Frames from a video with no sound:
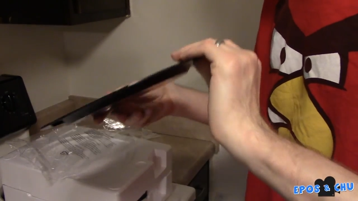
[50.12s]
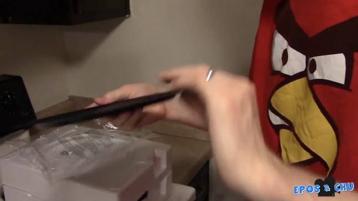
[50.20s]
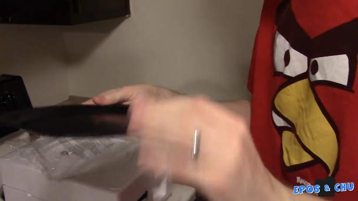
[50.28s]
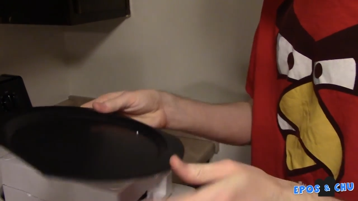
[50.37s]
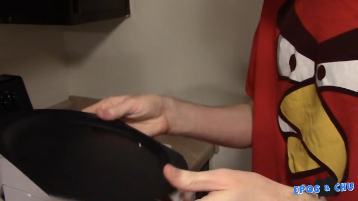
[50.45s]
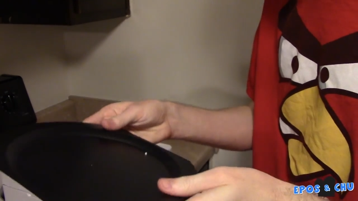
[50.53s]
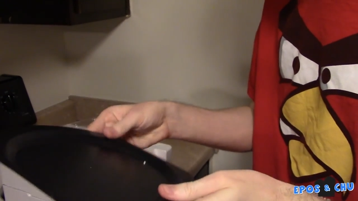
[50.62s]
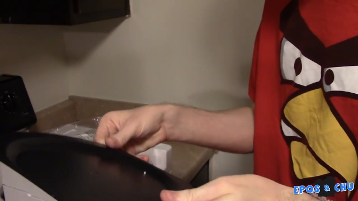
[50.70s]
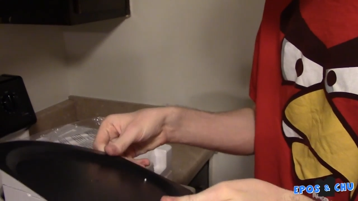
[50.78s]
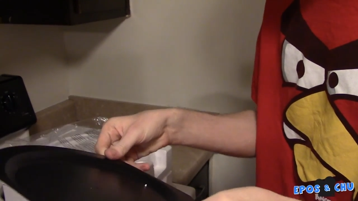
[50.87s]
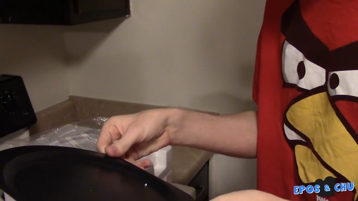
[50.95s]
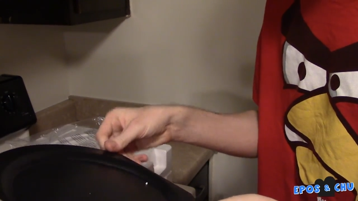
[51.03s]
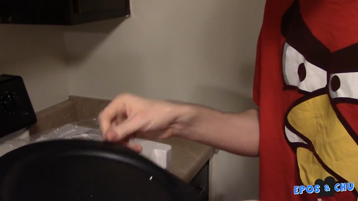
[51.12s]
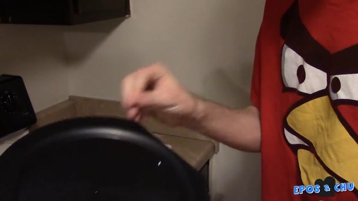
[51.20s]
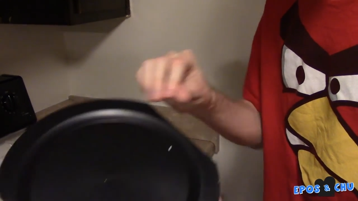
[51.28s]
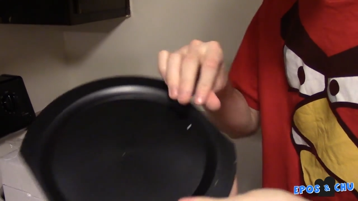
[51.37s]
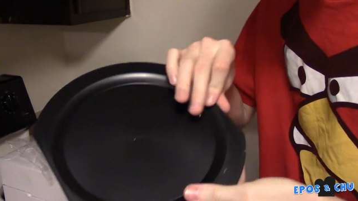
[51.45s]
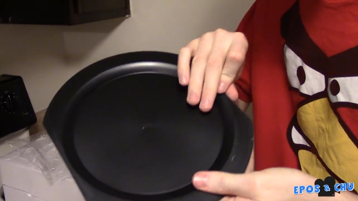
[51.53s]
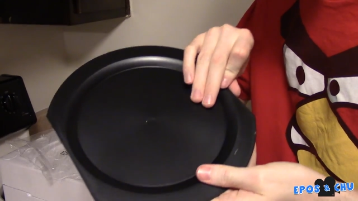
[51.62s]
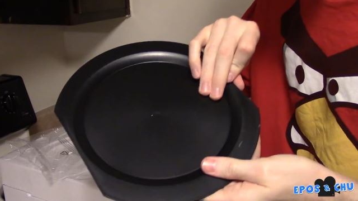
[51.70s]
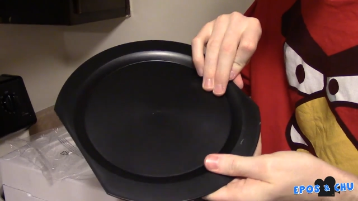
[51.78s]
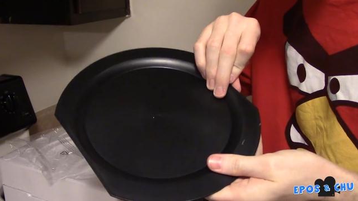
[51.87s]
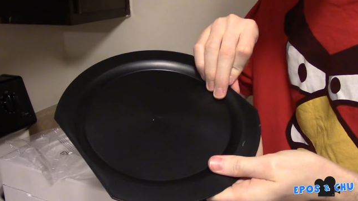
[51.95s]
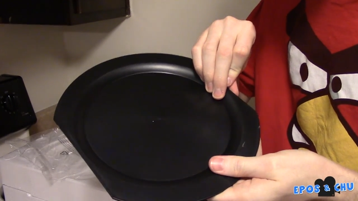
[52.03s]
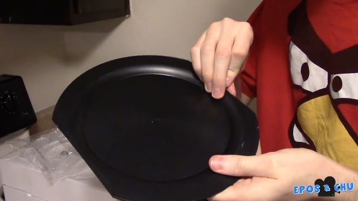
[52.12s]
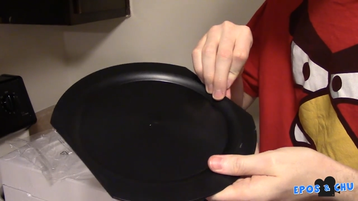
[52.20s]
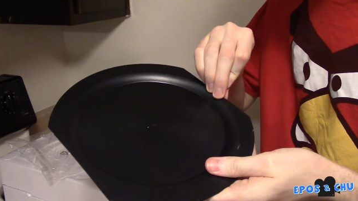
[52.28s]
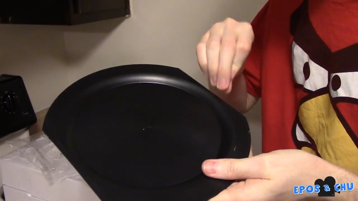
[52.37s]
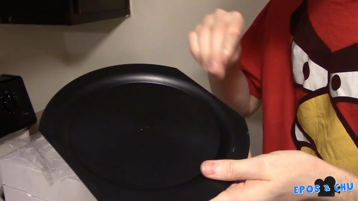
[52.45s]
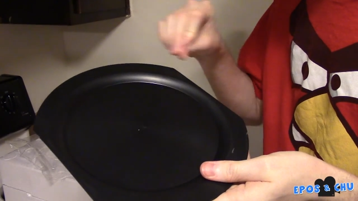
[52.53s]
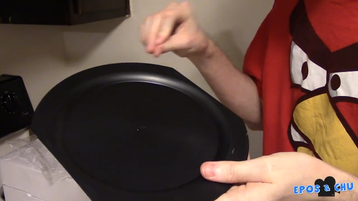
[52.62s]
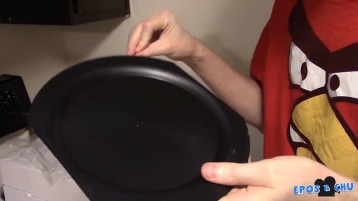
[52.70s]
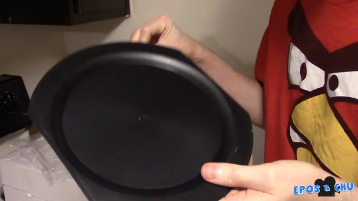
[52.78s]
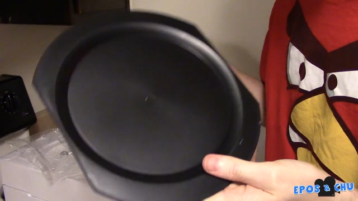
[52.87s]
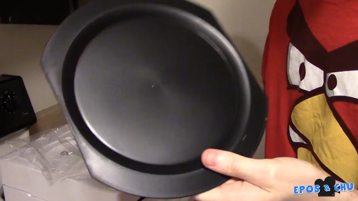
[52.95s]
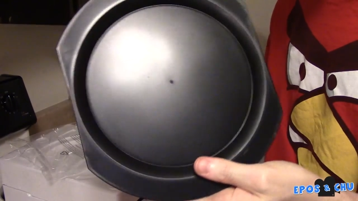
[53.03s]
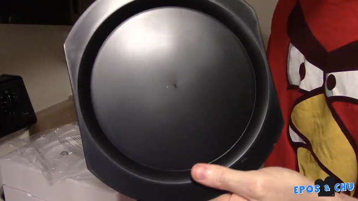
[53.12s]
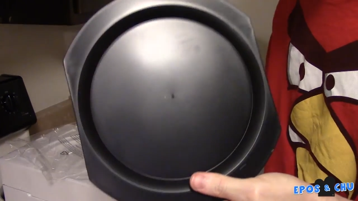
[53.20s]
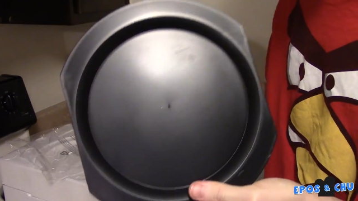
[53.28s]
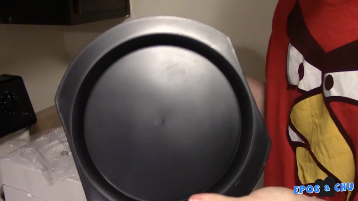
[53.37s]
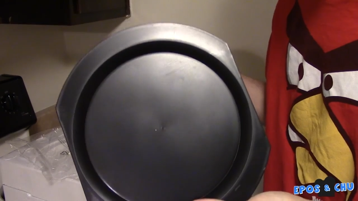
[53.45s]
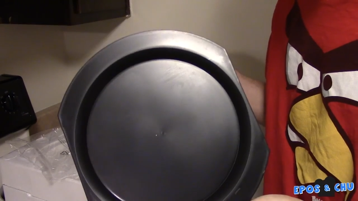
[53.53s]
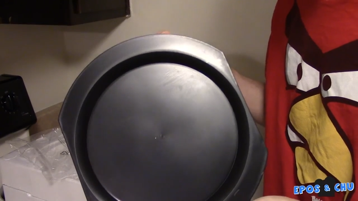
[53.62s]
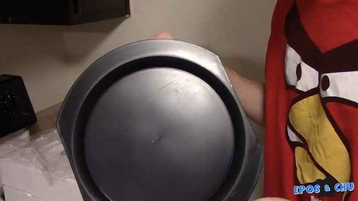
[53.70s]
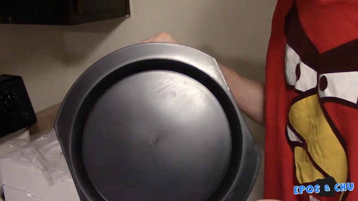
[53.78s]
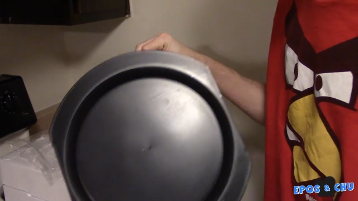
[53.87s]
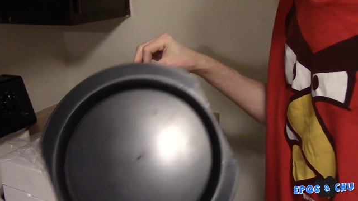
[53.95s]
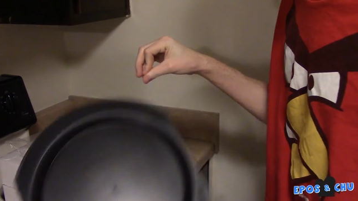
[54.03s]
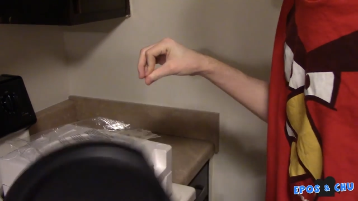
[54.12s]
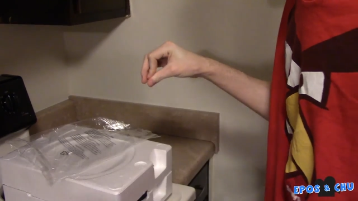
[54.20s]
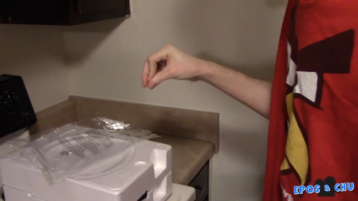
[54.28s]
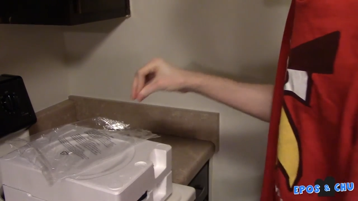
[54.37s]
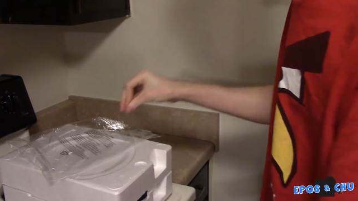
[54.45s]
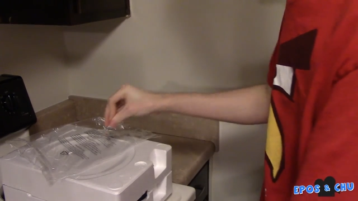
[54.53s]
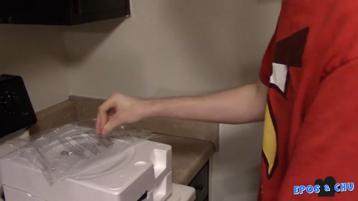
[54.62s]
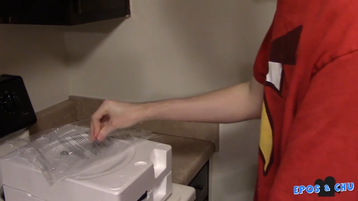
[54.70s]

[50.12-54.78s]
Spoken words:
(no speaker visible)